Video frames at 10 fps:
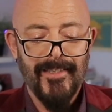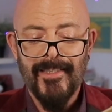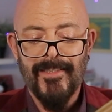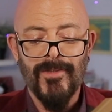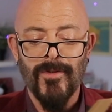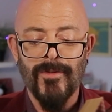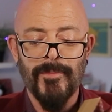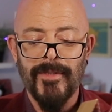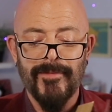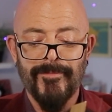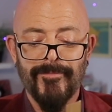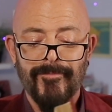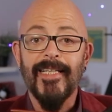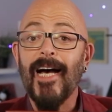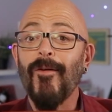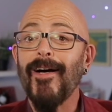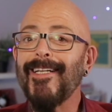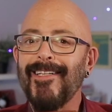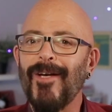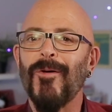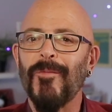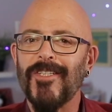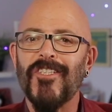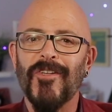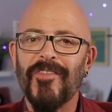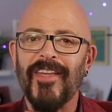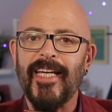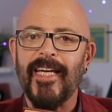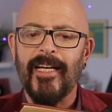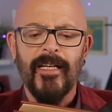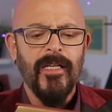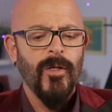Adorable. Now I know what you're thinking.